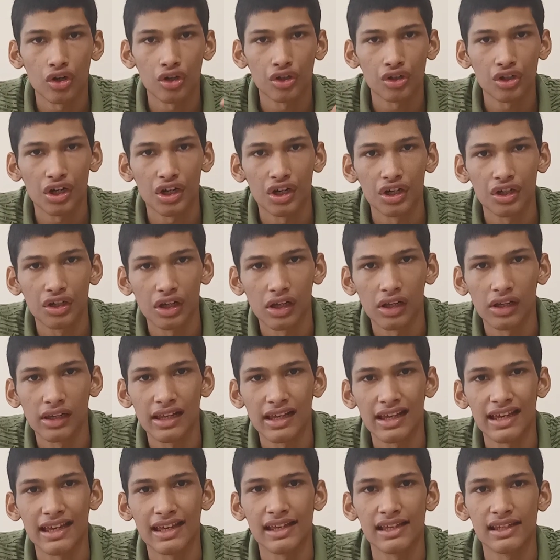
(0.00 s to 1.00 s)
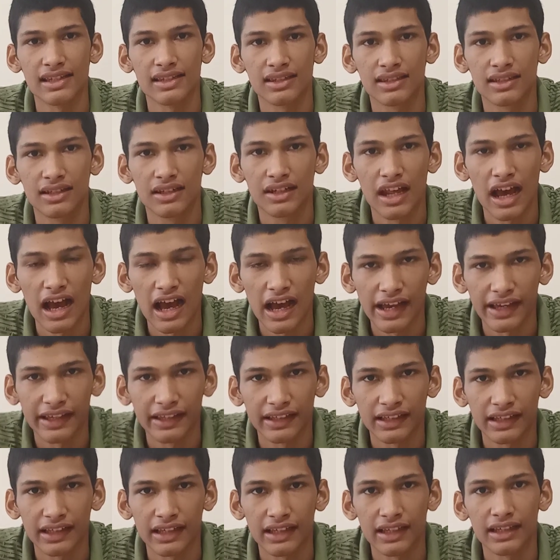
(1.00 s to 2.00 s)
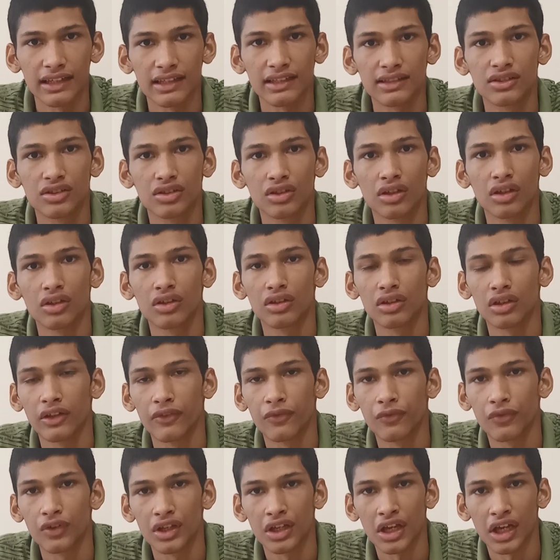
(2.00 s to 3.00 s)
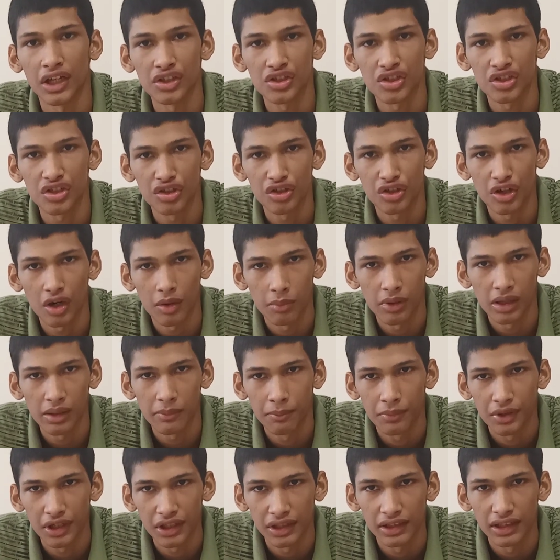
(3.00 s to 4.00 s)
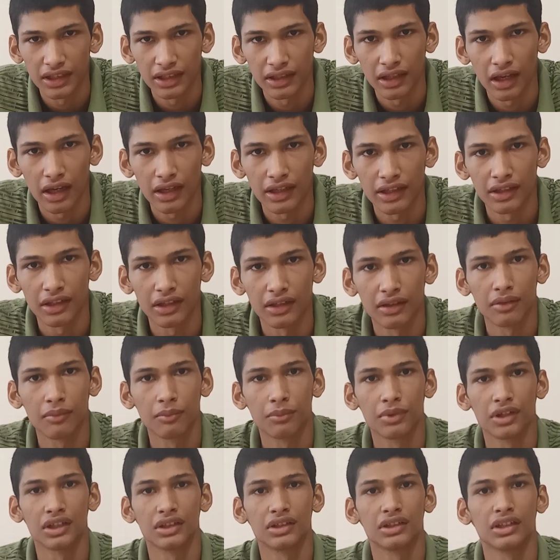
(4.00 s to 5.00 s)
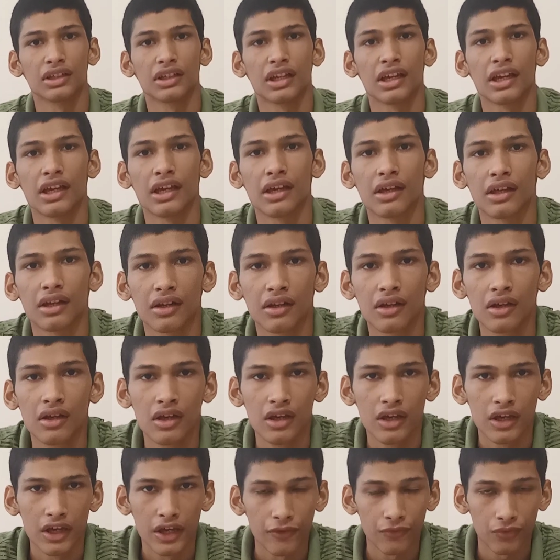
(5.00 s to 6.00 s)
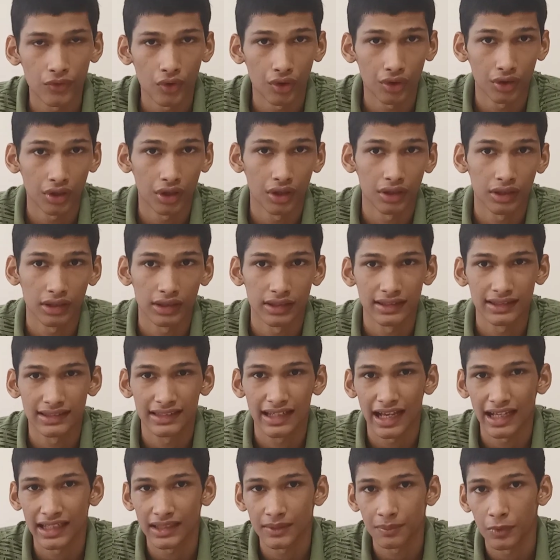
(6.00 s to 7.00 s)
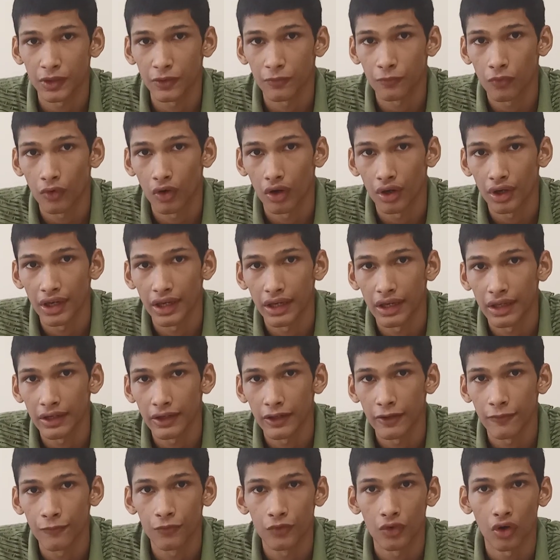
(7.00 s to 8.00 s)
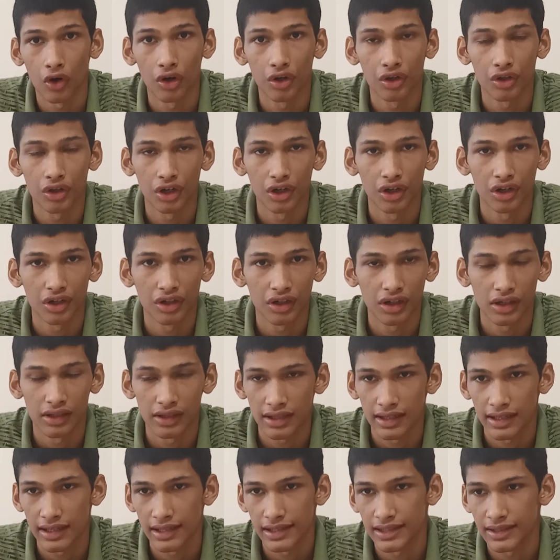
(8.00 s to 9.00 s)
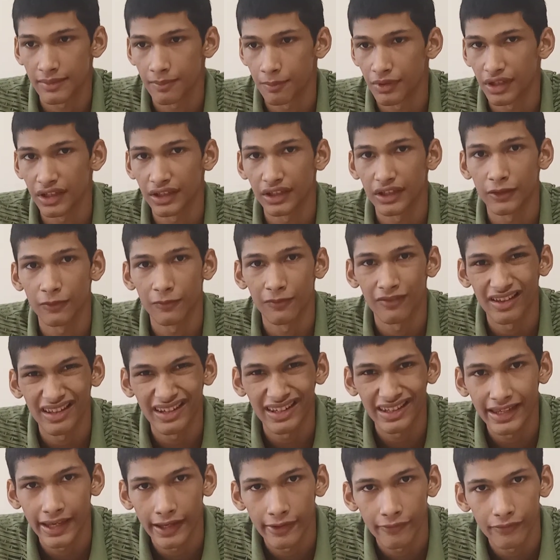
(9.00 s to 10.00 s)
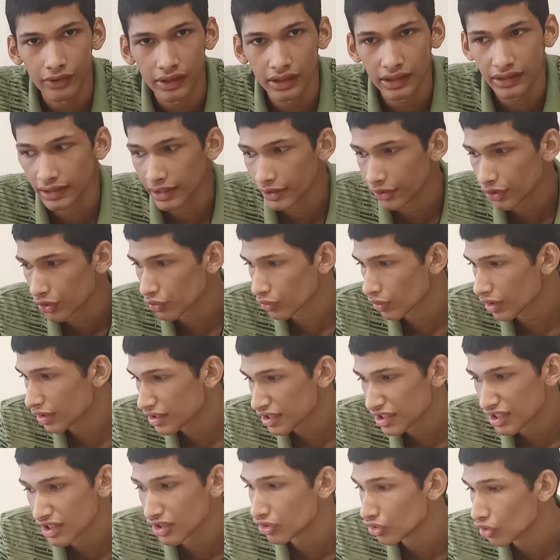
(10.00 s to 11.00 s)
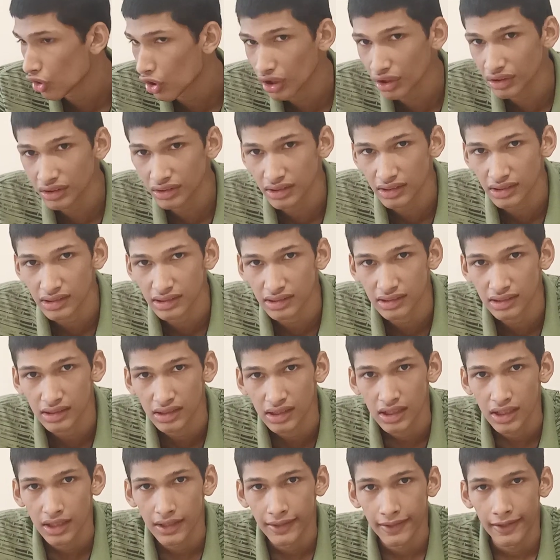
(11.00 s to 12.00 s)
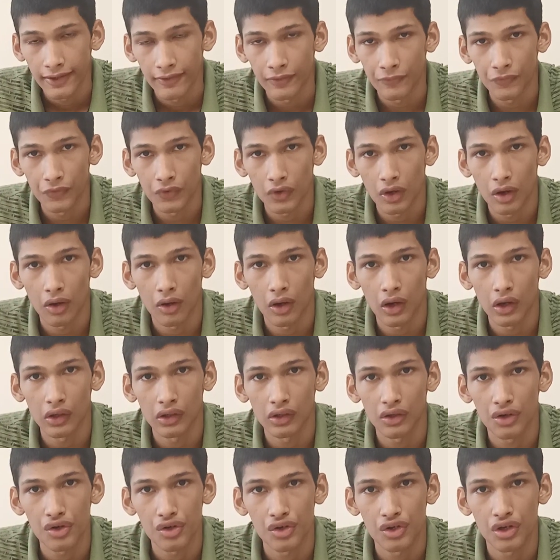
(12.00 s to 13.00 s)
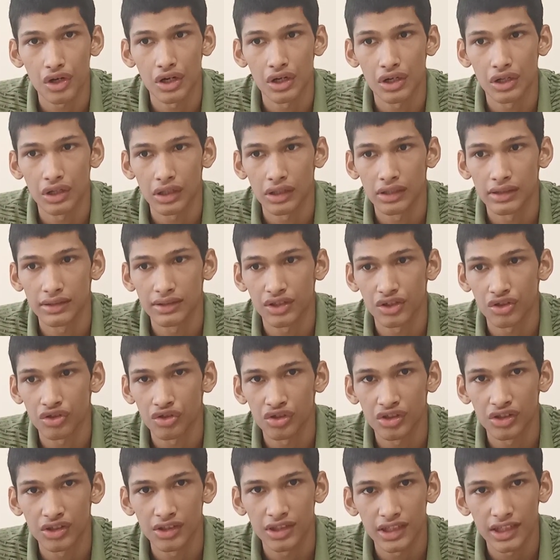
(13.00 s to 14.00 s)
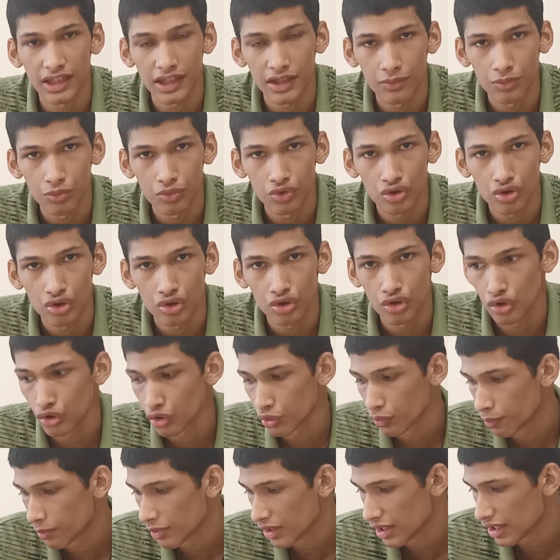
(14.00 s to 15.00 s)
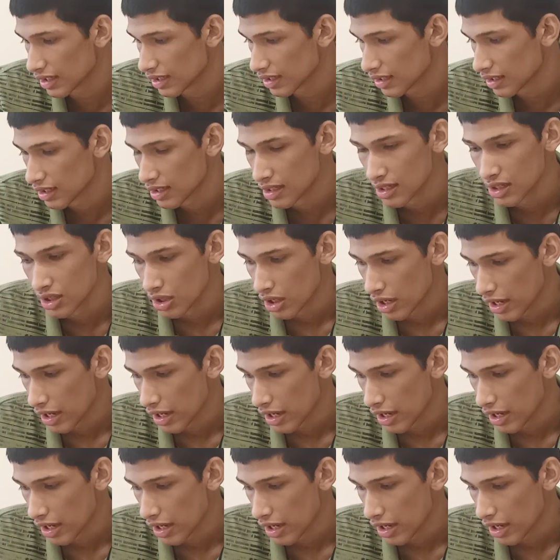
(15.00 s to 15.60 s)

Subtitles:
your turtle is dying is if he has trouble breathing air. If your turtle is gasping for air, if your turtle is breathing very heavily that you can hear noises, If your turtle just seems to be